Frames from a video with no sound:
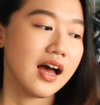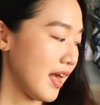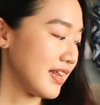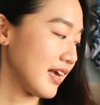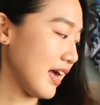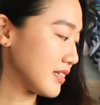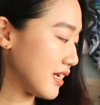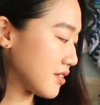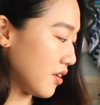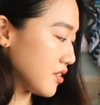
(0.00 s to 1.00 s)
And I guess
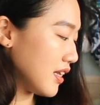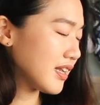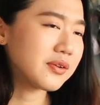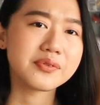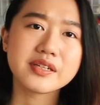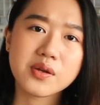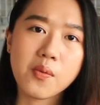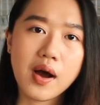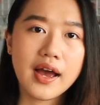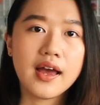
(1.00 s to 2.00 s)
that's also like the reason
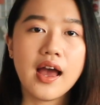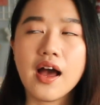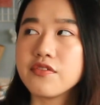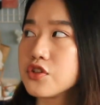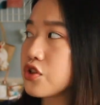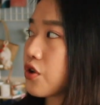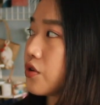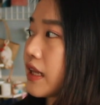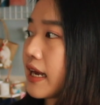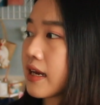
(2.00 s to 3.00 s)
why I haven't
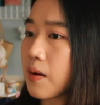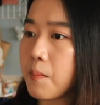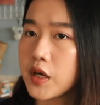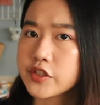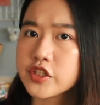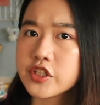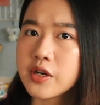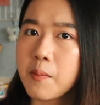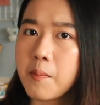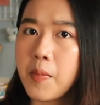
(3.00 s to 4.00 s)
shown like much
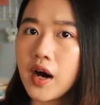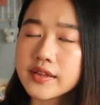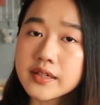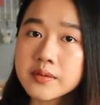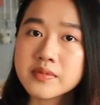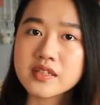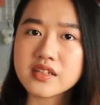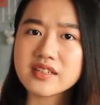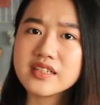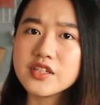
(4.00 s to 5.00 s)
bottoms,
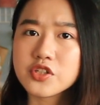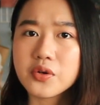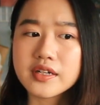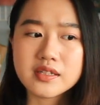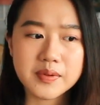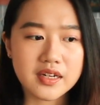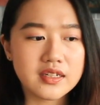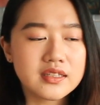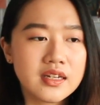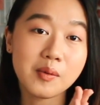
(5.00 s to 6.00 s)
just these shorts,
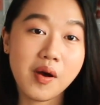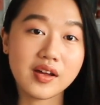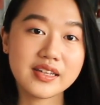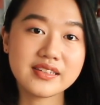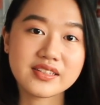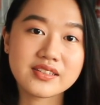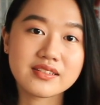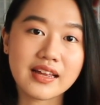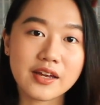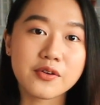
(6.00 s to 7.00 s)
because our bodies
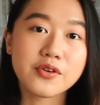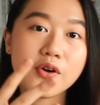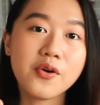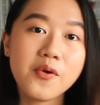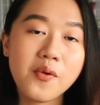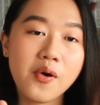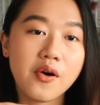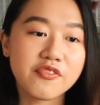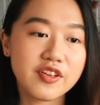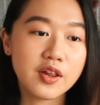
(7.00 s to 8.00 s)
like grow,
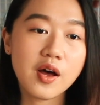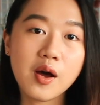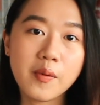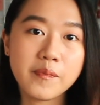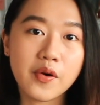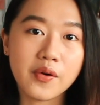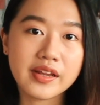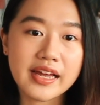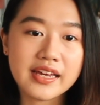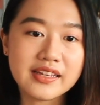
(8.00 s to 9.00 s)
fill up, or
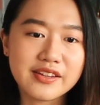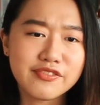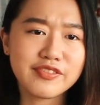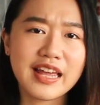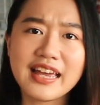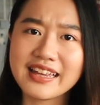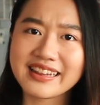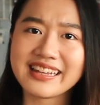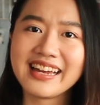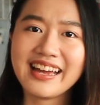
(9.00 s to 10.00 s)
like
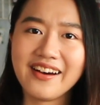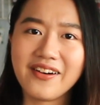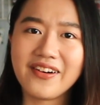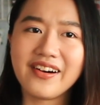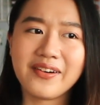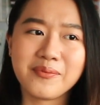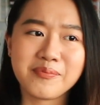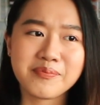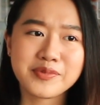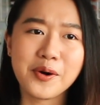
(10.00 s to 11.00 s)
deflate,
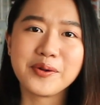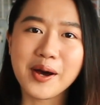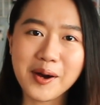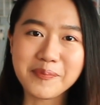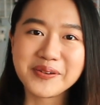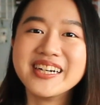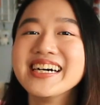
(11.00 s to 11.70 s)
tone up.